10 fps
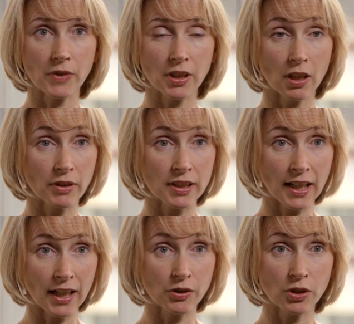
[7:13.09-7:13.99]
service
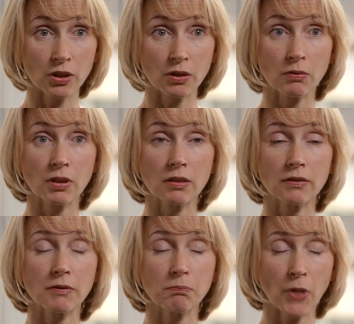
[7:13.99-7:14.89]
now to
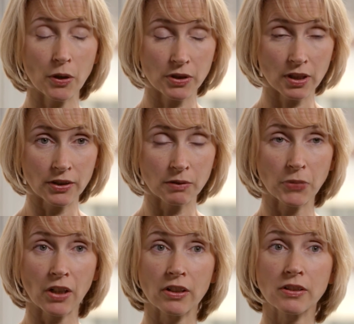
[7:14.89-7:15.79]
most London
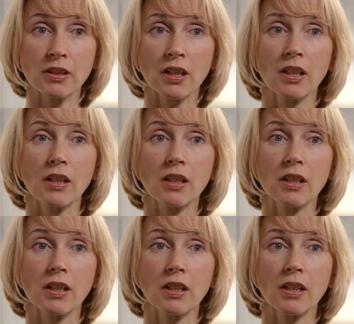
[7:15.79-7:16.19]
boroughs,